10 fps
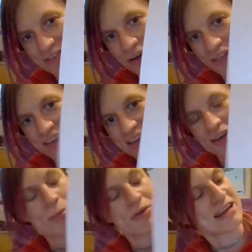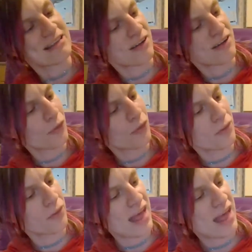you've got the copyright down in the
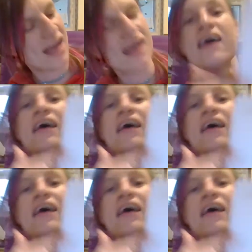corner there,